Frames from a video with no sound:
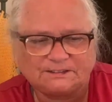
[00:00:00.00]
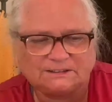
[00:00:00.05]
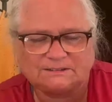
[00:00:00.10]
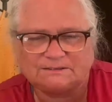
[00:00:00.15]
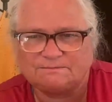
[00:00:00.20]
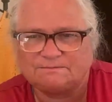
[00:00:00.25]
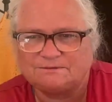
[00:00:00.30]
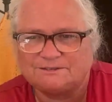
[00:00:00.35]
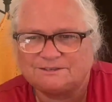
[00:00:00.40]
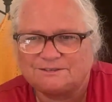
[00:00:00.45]

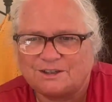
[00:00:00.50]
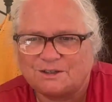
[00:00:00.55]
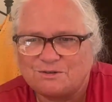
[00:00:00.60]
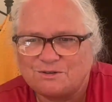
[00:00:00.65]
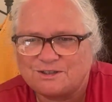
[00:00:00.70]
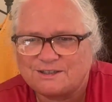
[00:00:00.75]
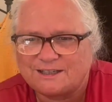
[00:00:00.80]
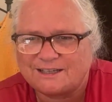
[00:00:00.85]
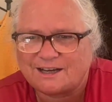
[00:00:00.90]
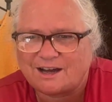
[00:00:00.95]

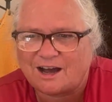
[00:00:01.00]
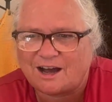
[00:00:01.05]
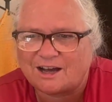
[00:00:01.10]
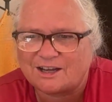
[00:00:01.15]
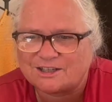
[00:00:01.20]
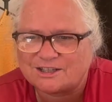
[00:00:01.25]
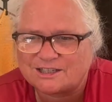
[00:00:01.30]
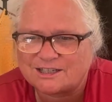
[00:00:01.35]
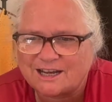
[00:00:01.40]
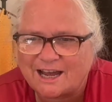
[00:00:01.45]
Rosie
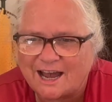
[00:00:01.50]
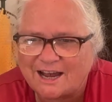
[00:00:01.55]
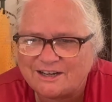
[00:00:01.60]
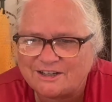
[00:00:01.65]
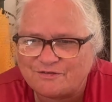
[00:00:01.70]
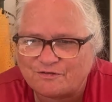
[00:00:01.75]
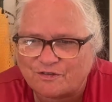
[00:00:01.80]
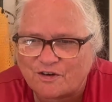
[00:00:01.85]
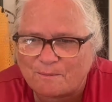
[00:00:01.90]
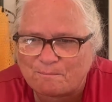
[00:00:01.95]
asks, hey,
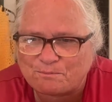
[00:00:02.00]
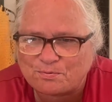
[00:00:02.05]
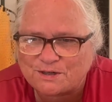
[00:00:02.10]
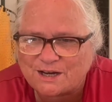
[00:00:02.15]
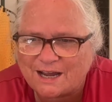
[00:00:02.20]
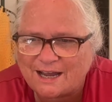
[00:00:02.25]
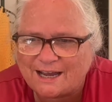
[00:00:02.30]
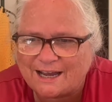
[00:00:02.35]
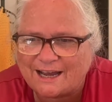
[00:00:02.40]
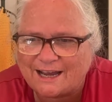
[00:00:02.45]

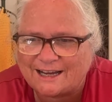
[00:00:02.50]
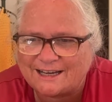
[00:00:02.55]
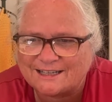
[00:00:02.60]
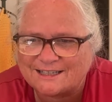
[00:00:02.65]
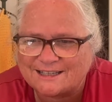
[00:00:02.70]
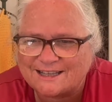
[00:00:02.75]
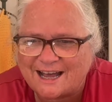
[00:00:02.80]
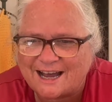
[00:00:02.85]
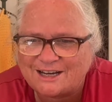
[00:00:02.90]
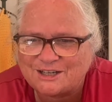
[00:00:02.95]
Frumpshe, is
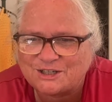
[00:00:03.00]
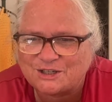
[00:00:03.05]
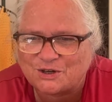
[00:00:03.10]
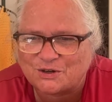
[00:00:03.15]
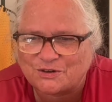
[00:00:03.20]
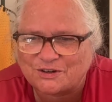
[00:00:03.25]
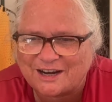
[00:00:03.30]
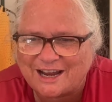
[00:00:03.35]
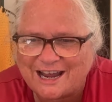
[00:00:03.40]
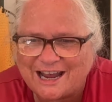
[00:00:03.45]
that your
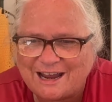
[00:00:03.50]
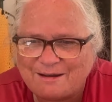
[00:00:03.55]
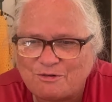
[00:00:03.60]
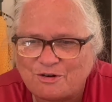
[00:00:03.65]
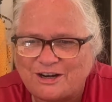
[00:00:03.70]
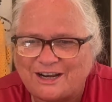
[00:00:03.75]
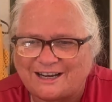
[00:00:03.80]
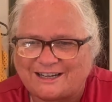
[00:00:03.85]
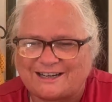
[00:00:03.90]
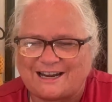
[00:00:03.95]
name or
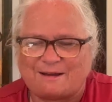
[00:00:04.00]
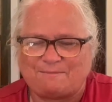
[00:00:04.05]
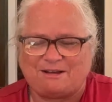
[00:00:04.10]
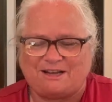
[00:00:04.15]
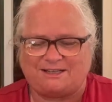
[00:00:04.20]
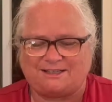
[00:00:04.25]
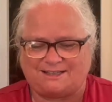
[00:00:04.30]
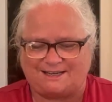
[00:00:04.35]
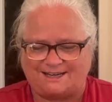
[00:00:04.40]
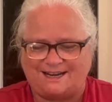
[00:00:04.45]
nickname?
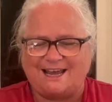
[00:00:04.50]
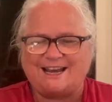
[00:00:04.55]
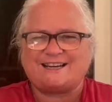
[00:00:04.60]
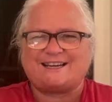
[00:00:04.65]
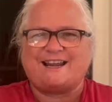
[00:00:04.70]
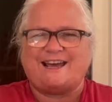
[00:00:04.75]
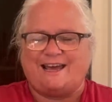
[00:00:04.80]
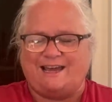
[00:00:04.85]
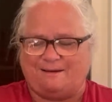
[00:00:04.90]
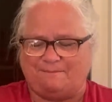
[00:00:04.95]
It's a
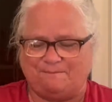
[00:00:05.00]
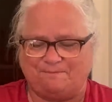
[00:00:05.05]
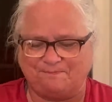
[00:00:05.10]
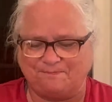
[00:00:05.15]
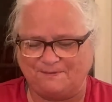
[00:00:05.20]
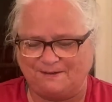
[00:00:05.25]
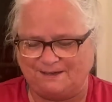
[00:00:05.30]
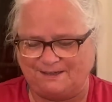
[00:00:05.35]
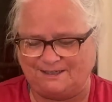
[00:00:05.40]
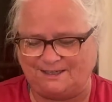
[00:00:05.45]
nickname,
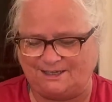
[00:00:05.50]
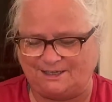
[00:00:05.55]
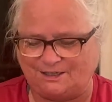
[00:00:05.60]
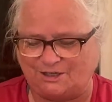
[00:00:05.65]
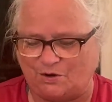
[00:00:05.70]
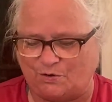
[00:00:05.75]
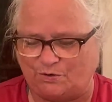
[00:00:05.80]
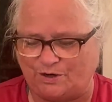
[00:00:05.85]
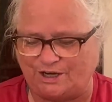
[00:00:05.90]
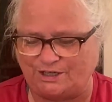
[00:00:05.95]
she's
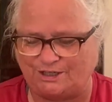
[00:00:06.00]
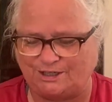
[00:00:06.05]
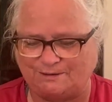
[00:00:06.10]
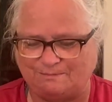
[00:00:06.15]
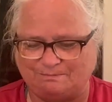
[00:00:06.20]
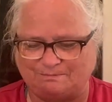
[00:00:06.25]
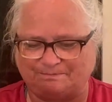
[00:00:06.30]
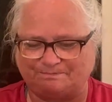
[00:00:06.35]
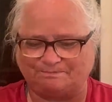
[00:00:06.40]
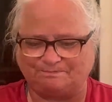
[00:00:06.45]
told us.
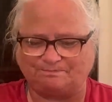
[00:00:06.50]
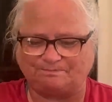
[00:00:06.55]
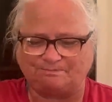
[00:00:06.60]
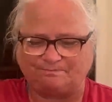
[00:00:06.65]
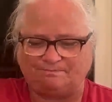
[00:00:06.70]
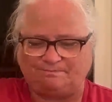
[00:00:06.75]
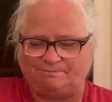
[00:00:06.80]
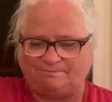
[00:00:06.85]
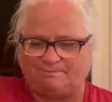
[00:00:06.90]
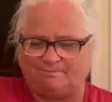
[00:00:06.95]

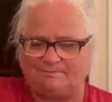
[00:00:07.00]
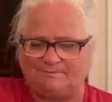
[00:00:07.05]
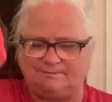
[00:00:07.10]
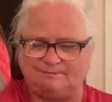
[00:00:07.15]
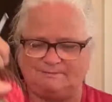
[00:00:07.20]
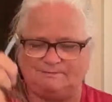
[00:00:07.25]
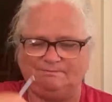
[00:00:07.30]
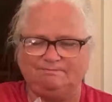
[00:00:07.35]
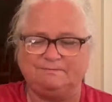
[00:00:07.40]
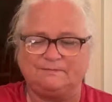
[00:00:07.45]

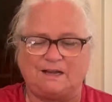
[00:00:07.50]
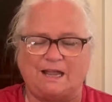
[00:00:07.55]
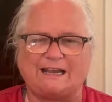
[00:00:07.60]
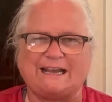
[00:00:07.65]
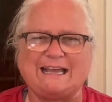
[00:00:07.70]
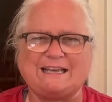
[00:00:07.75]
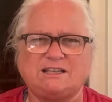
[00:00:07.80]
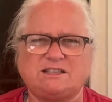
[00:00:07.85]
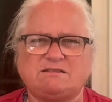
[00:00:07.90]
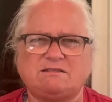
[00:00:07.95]
I
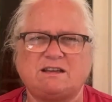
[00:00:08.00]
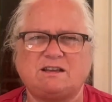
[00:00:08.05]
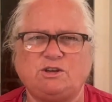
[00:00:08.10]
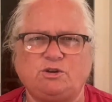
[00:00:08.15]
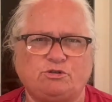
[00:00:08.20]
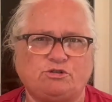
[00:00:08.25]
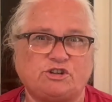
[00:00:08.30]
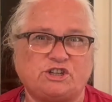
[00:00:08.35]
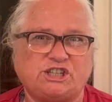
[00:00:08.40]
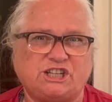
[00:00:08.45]
guess
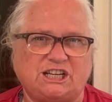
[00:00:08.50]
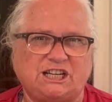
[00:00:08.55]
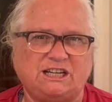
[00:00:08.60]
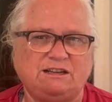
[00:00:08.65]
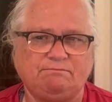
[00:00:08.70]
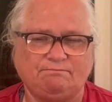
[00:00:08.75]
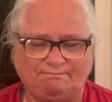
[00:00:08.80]
you're a she.